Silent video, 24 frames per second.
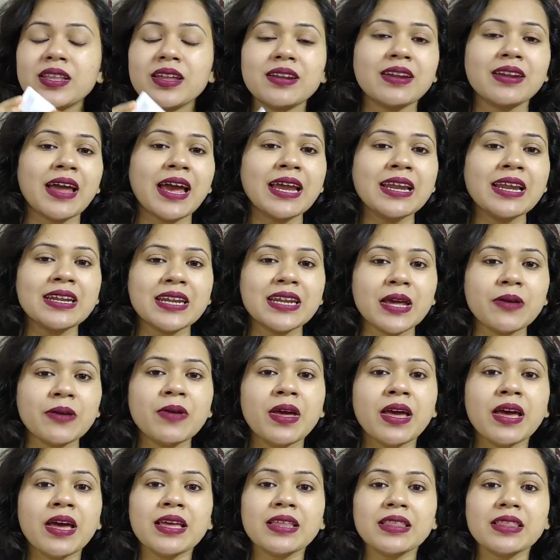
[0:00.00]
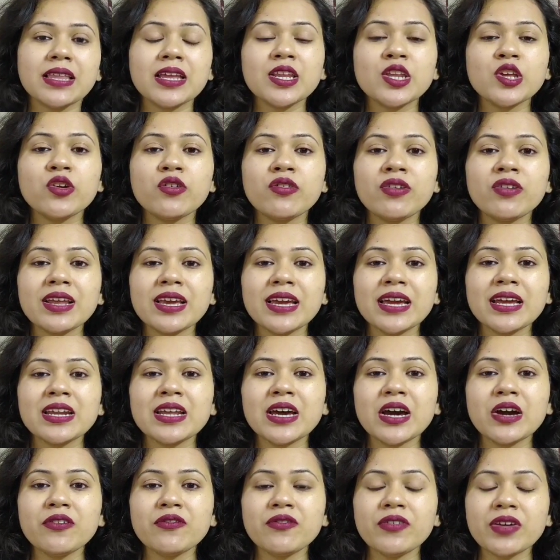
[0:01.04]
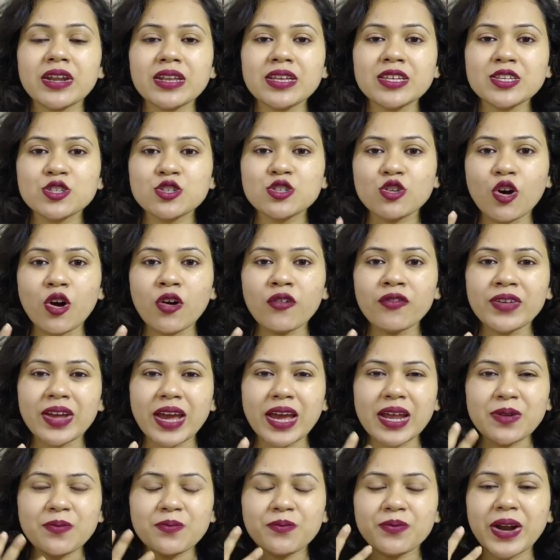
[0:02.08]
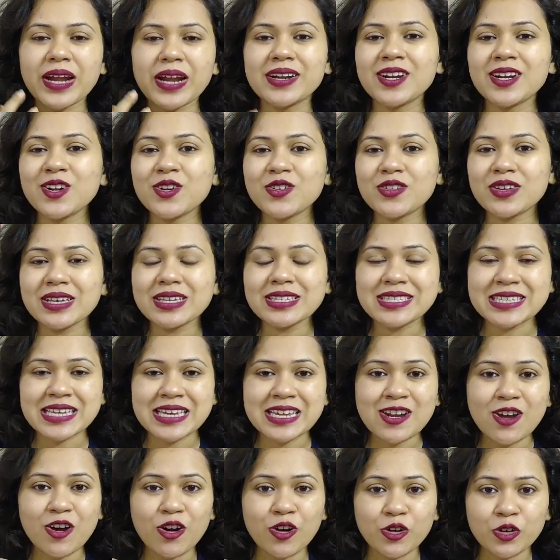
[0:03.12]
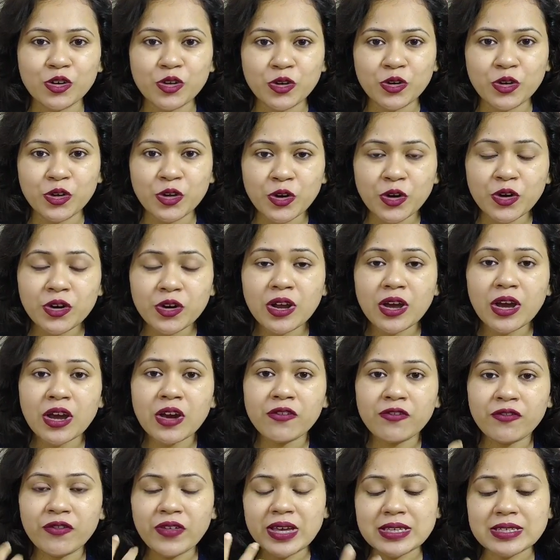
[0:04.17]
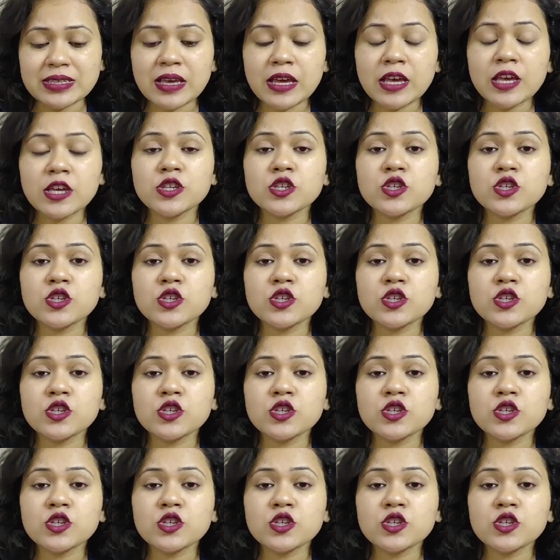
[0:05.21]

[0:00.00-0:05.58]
the night time, then you will get a very soft and brighter looking skin onto your face.